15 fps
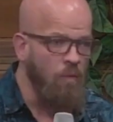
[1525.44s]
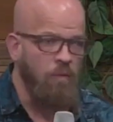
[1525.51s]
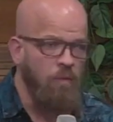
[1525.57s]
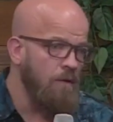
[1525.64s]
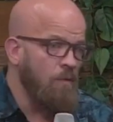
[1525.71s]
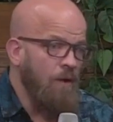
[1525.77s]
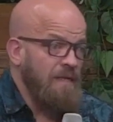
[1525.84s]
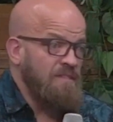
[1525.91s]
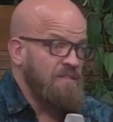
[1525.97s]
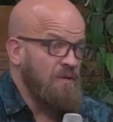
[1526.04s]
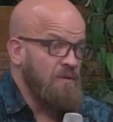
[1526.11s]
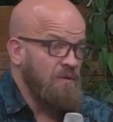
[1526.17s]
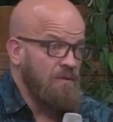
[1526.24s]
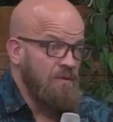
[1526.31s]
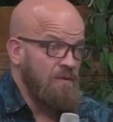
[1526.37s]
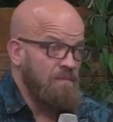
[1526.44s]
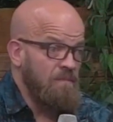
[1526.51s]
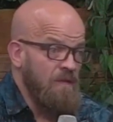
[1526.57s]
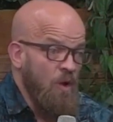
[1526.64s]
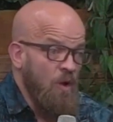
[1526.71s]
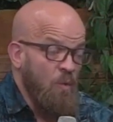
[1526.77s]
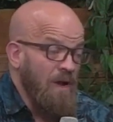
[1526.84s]
well, what do I do?
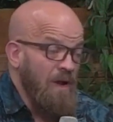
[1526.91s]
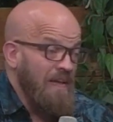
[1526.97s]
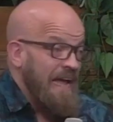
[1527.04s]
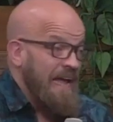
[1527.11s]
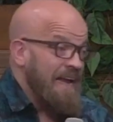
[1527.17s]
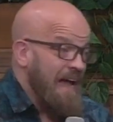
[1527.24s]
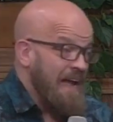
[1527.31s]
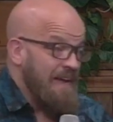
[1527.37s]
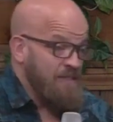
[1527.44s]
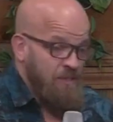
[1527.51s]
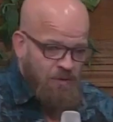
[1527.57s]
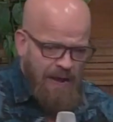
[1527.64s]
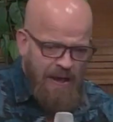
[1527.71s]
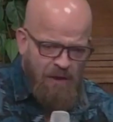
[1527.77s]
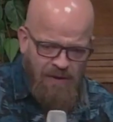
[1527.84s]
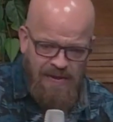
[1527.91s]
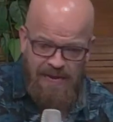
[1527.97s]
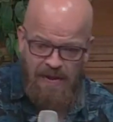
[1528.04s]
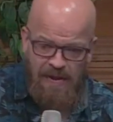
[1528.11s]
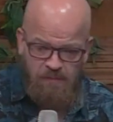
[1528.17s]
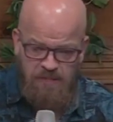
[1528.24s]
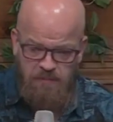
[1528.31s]
What can I do? How
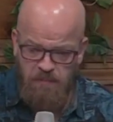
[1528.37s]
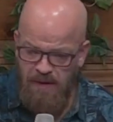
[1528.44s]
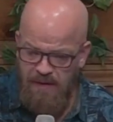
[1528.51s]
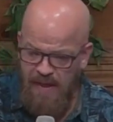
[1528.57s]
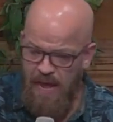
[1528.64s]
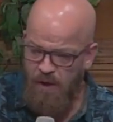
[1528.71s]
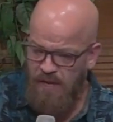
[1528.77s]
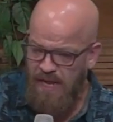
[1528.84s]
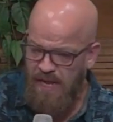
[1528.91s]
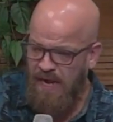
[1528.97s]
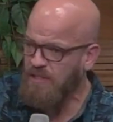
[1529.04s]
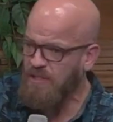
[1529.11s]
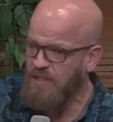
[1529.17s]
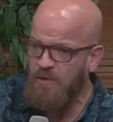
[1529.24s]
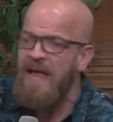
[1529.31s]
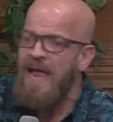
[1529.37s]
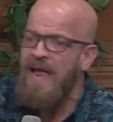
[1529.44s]
can I respond? How can I do